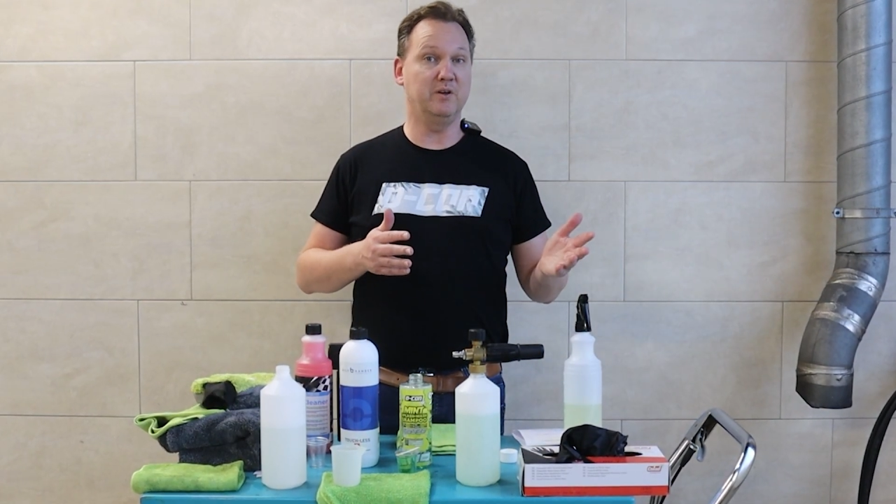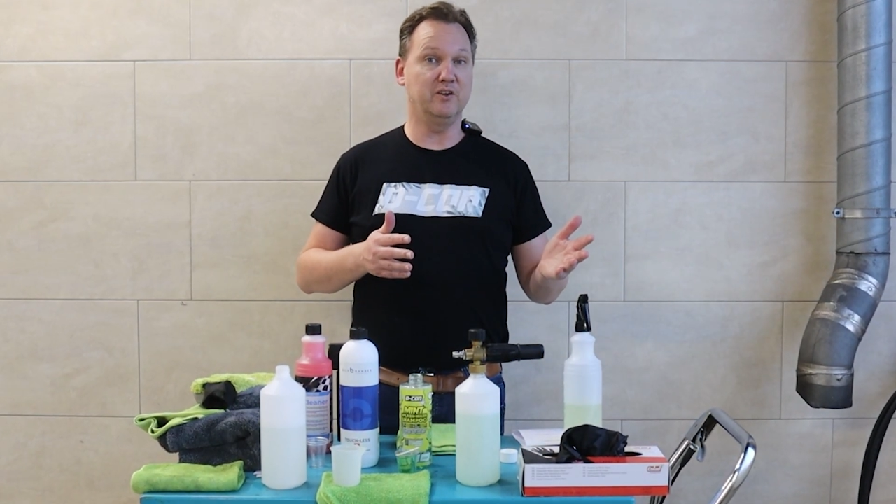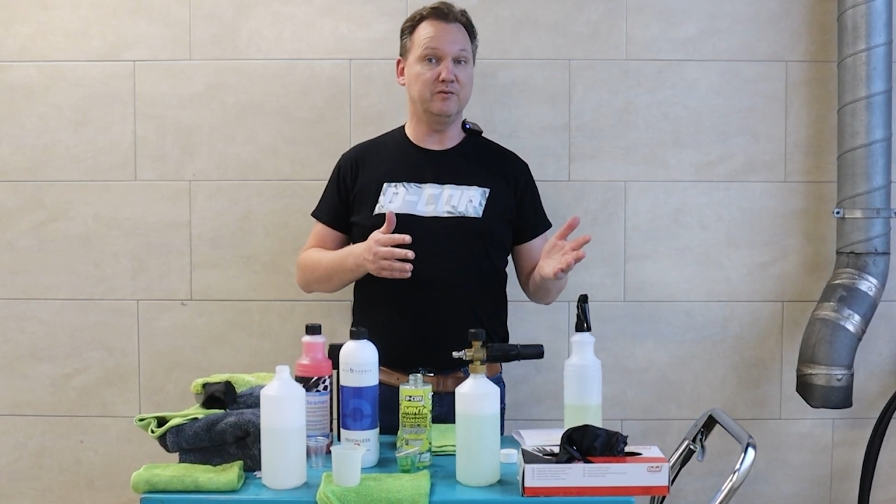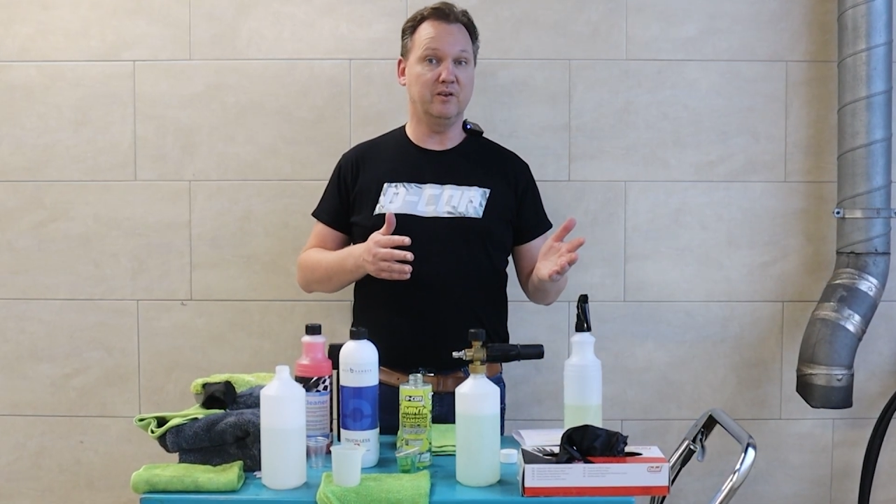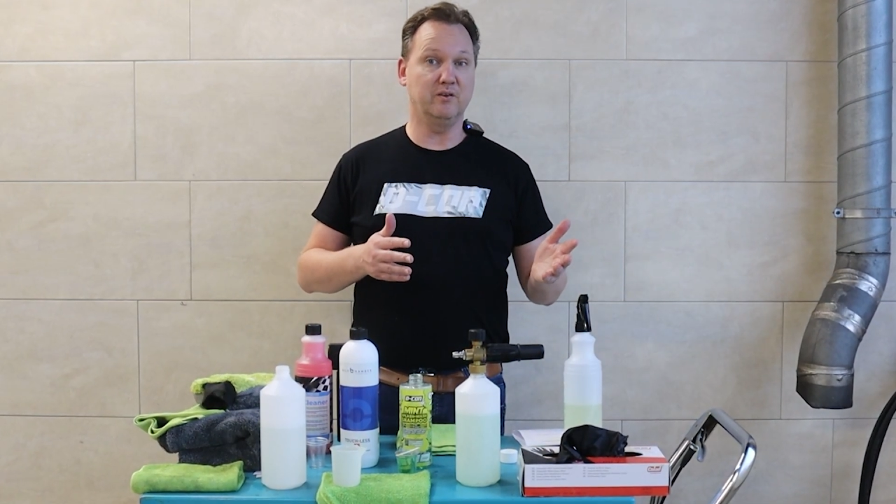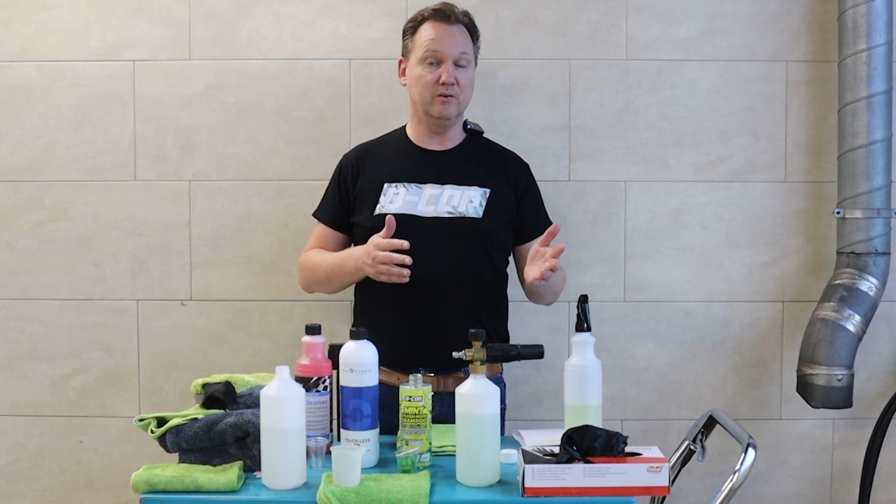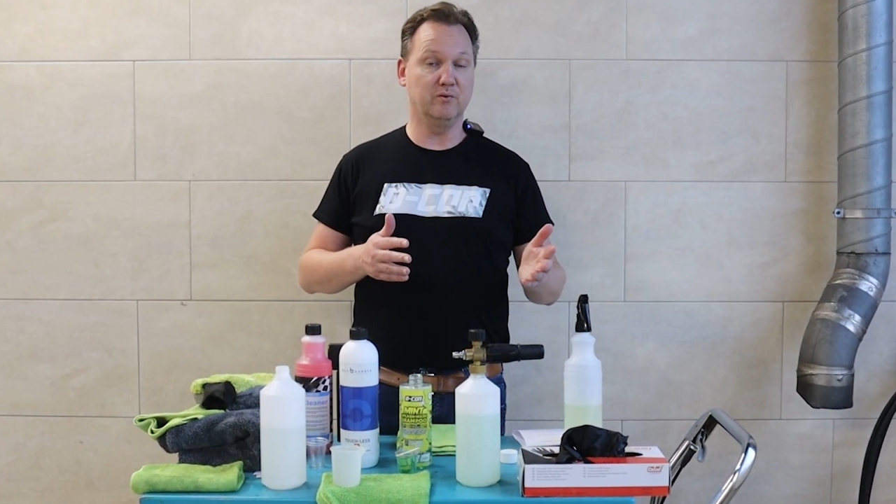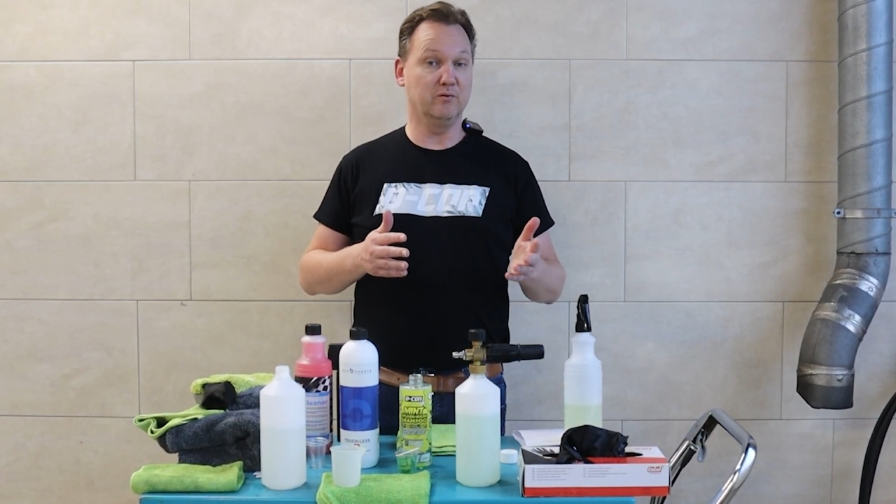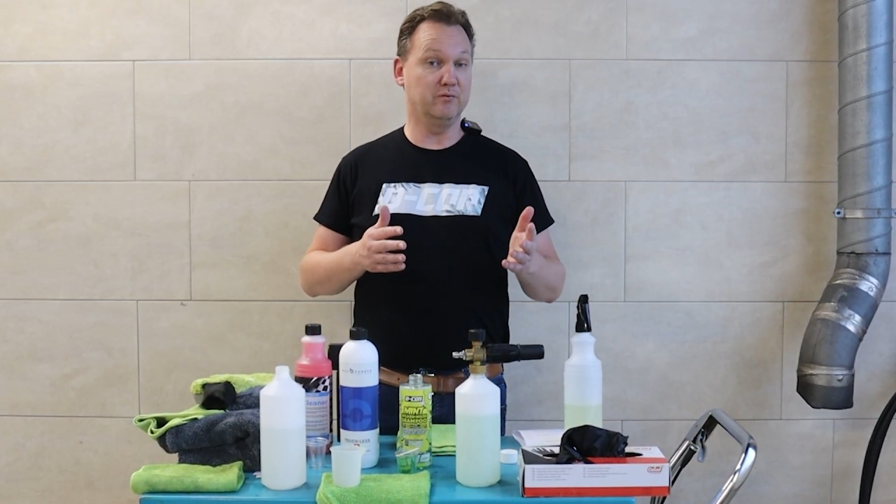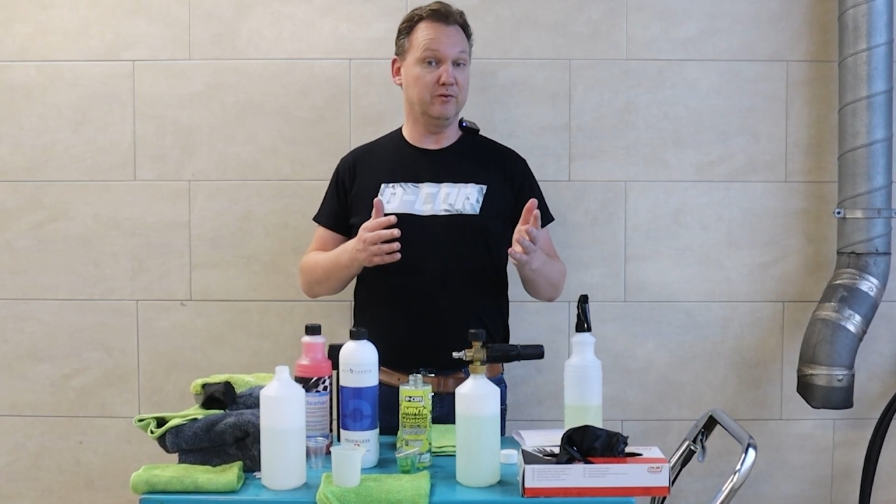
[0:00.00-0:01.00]
pH
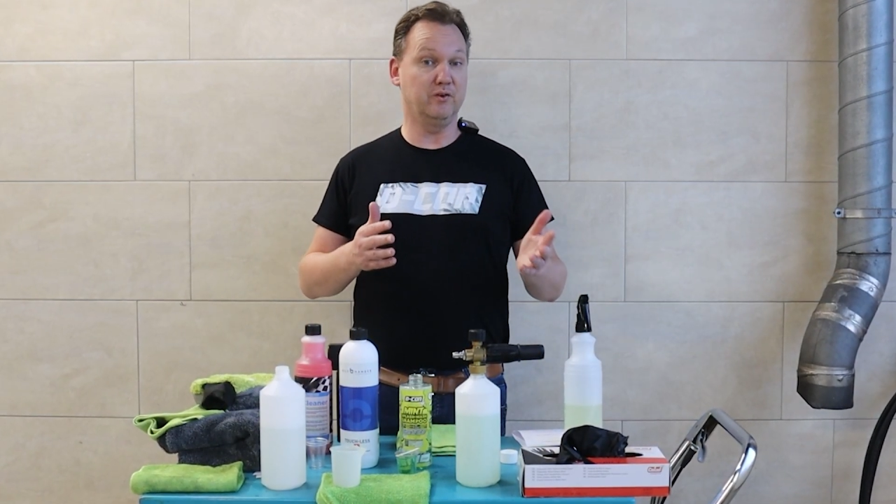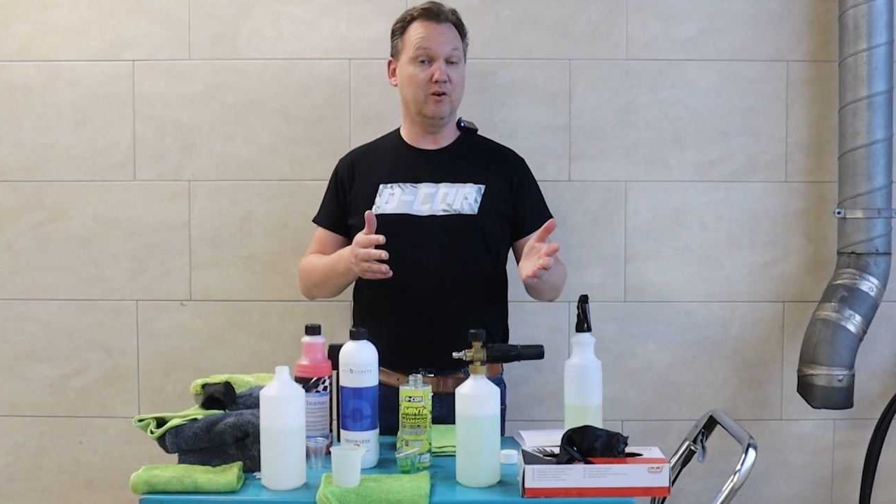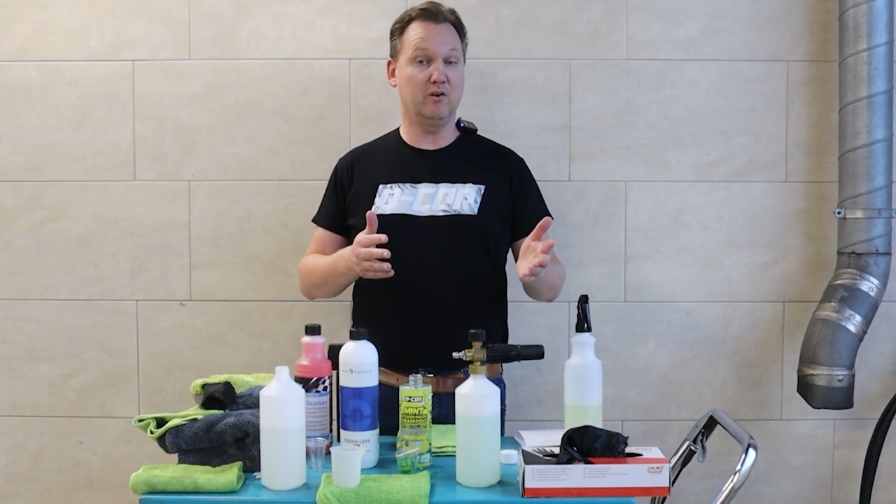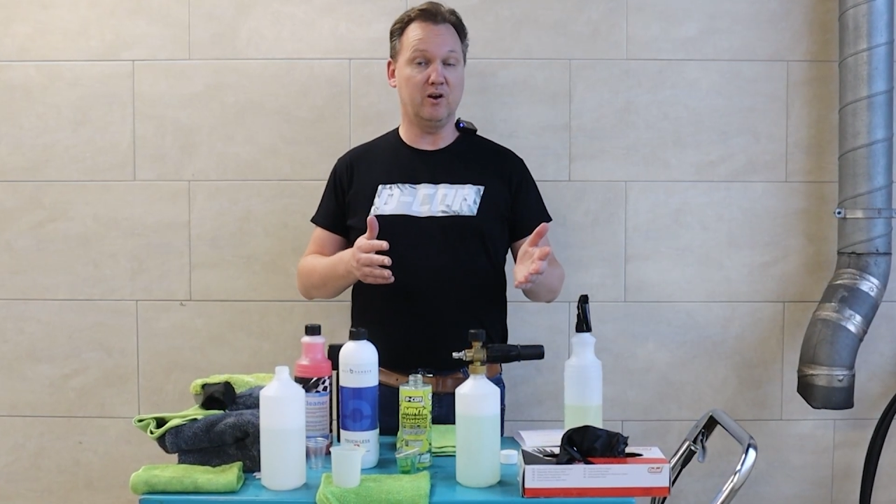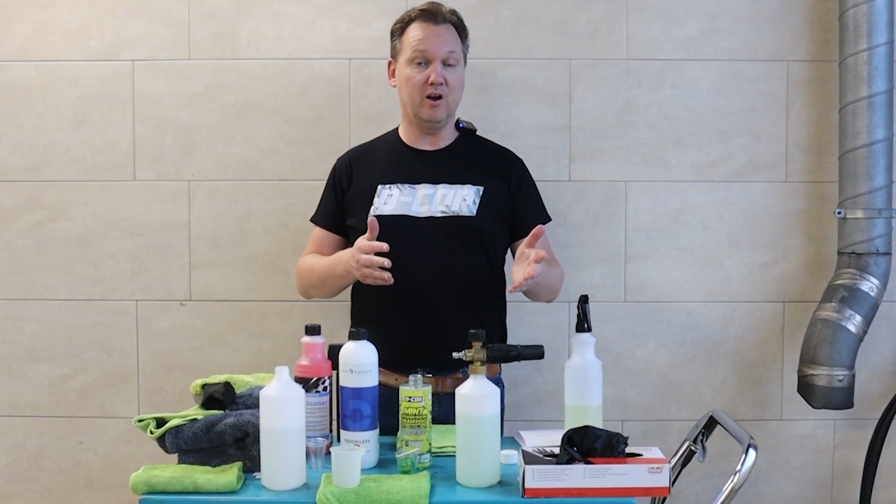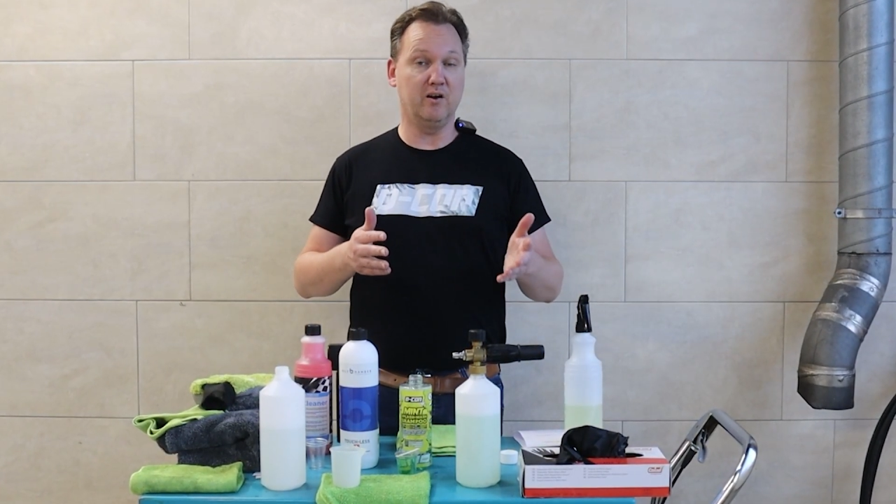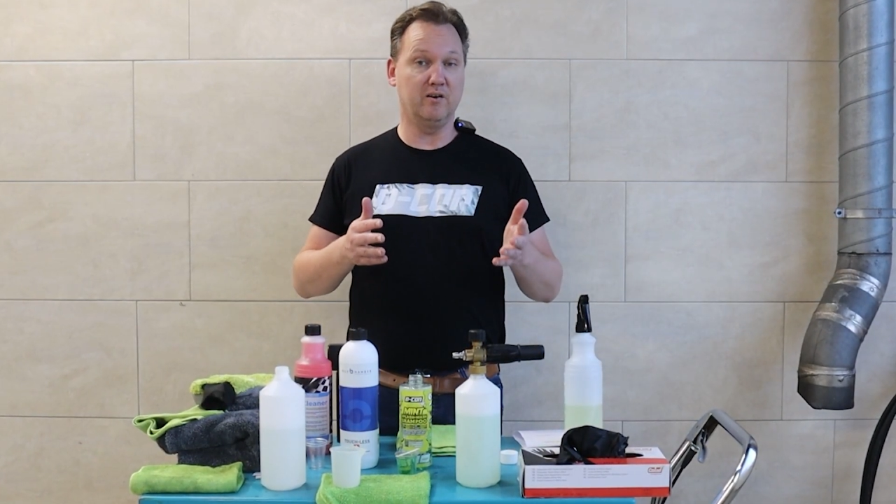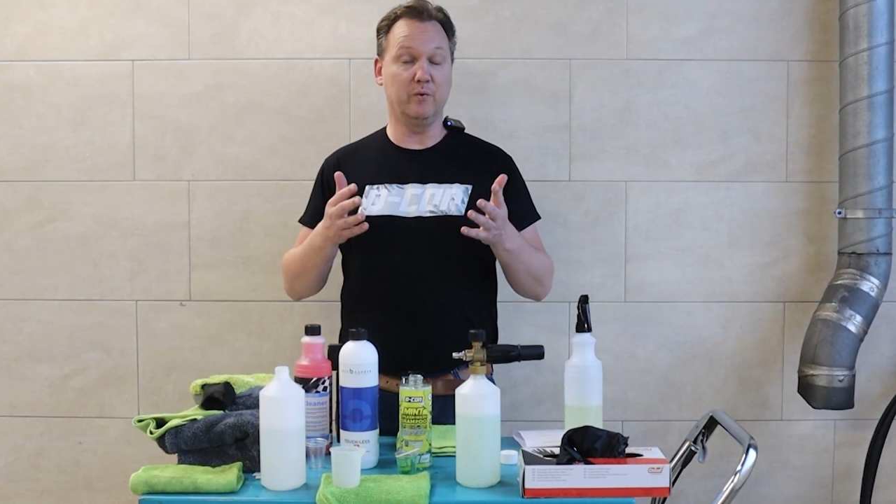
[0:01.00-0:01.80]
value for your car